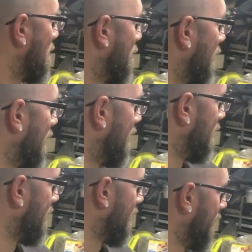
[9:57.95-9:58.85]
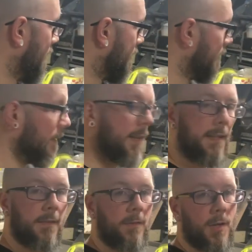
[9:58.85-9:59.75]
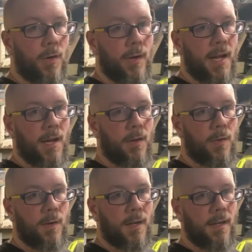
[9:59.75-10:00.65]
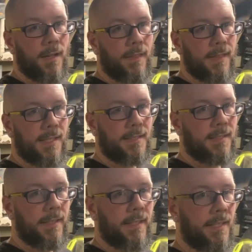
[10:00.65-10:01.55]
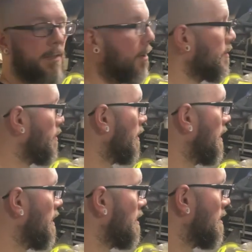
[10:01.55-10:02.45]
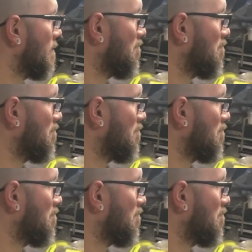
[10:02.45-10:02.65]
But yeah, I'll let you know how this cleaning goes with these.